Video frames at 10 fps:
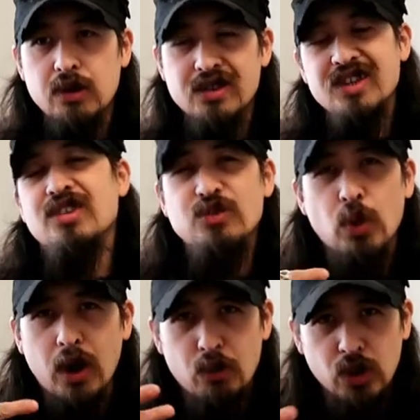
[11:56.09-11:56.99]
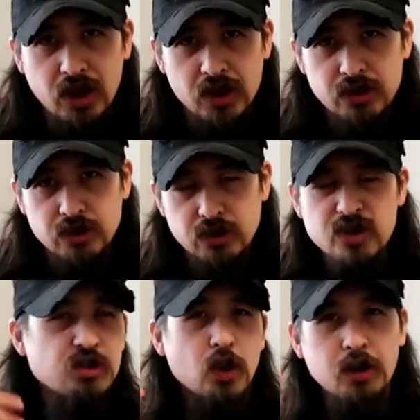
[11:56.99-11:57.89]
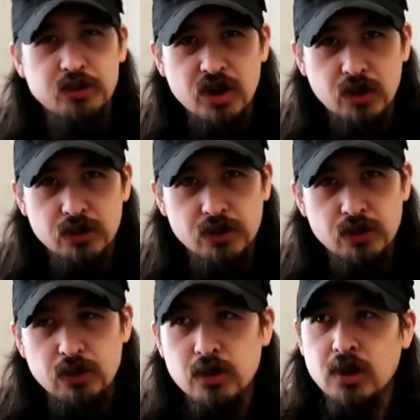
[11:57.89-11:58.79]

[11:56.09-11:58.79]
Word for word: this is what I'm relaying to you. This is what I'm telling you.